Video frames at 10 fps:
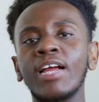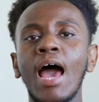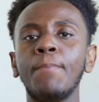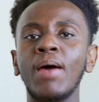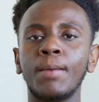
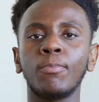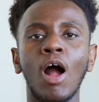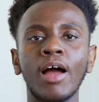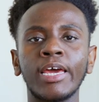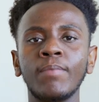iPad I'm
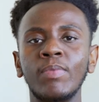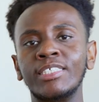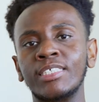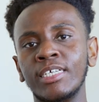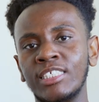rocking is
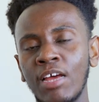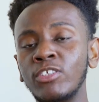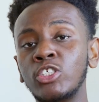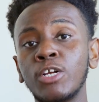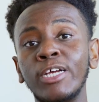a 7th
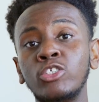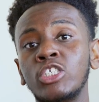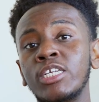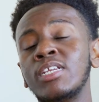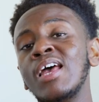
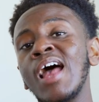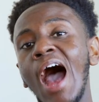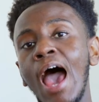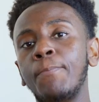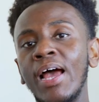generation
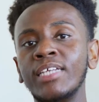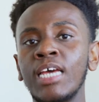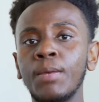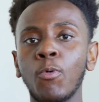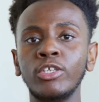iPad
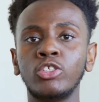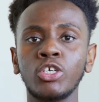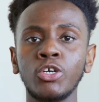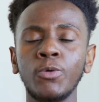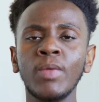
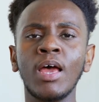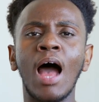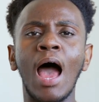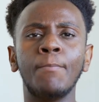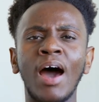10.2.
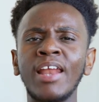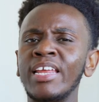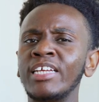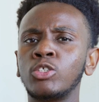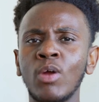I bought it
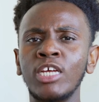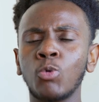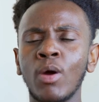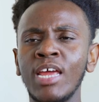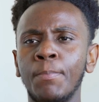in
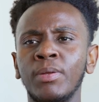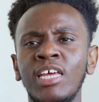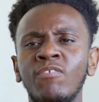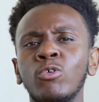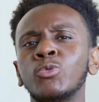2020. I
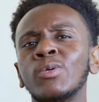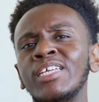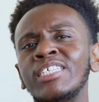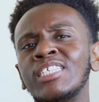believe it was released in